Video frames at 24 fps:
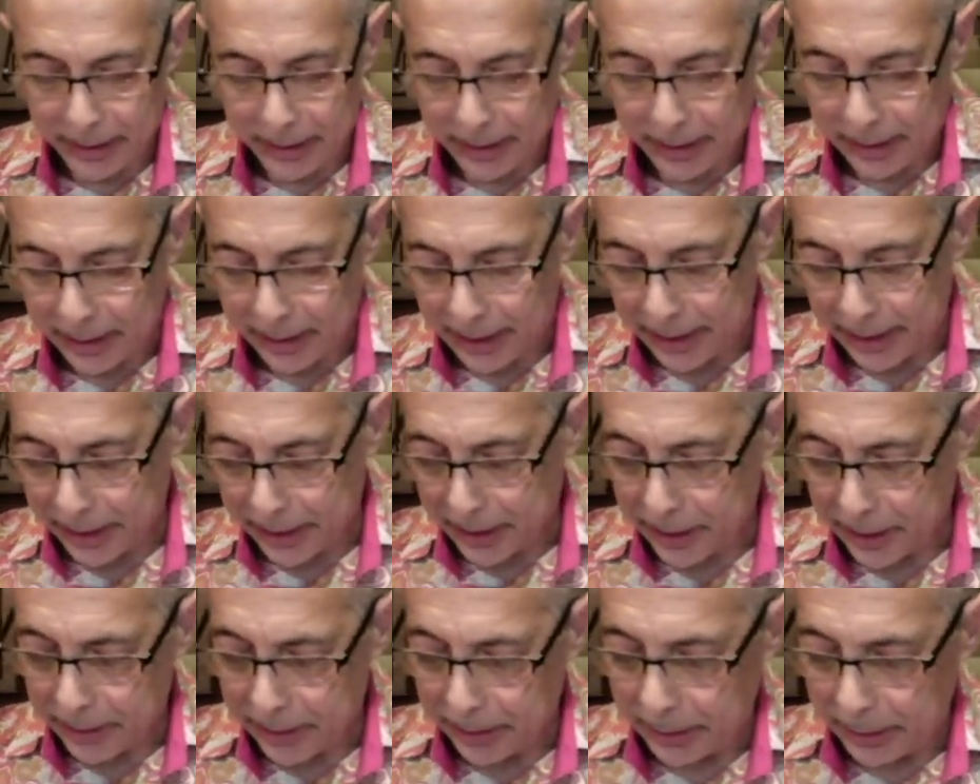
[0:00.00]
I just
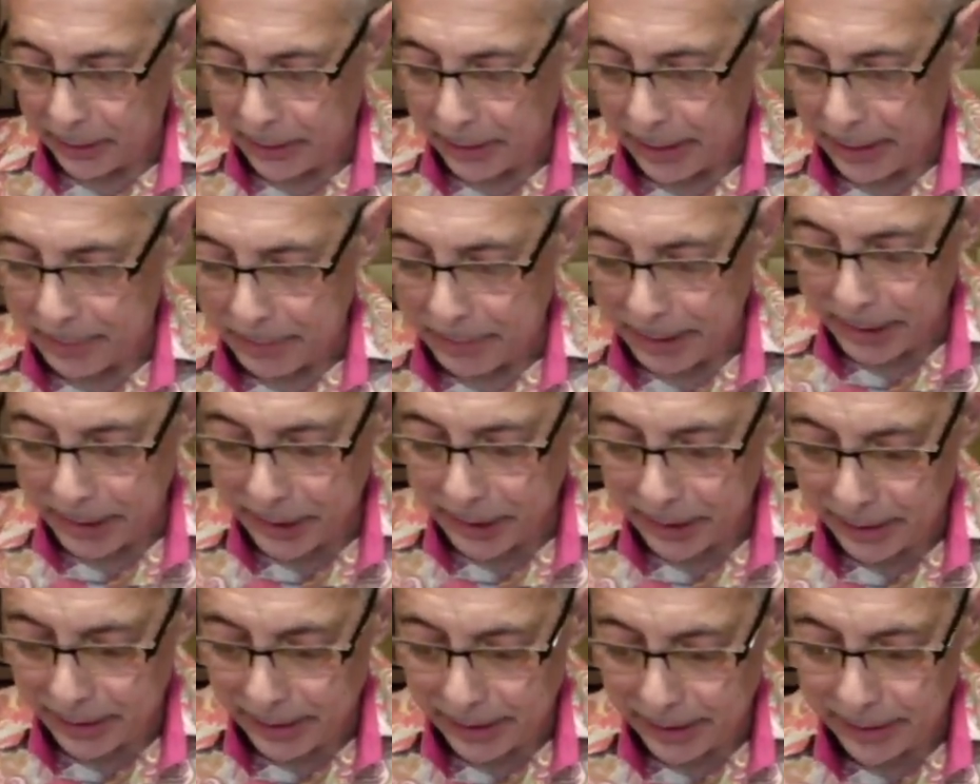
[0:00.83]
do a bunch
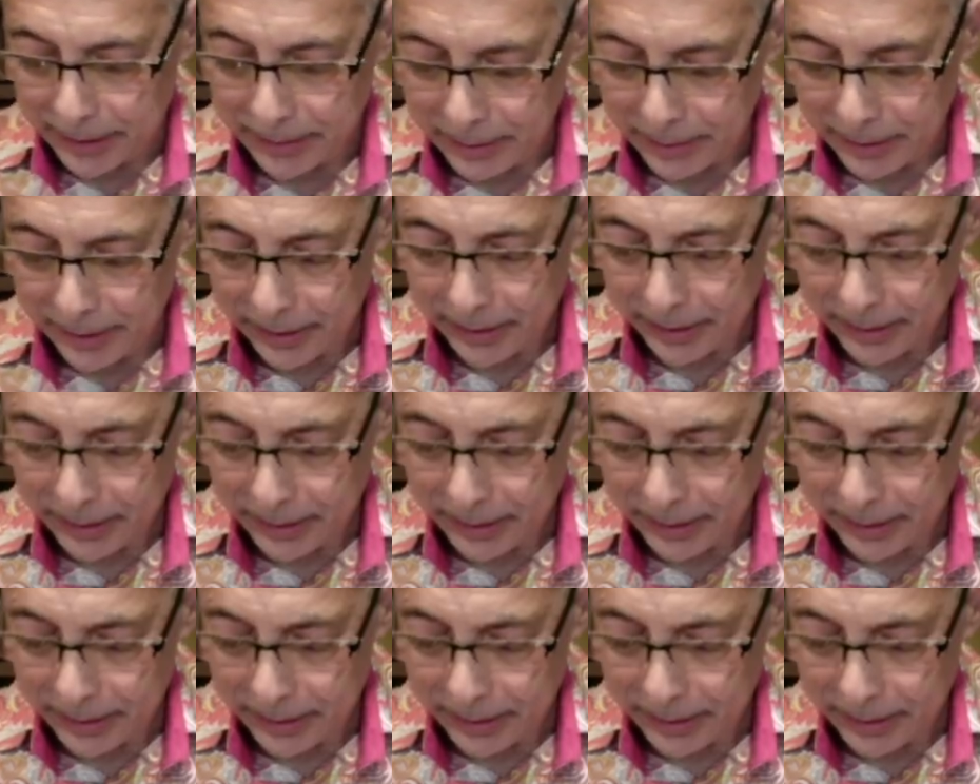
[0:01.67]
of those.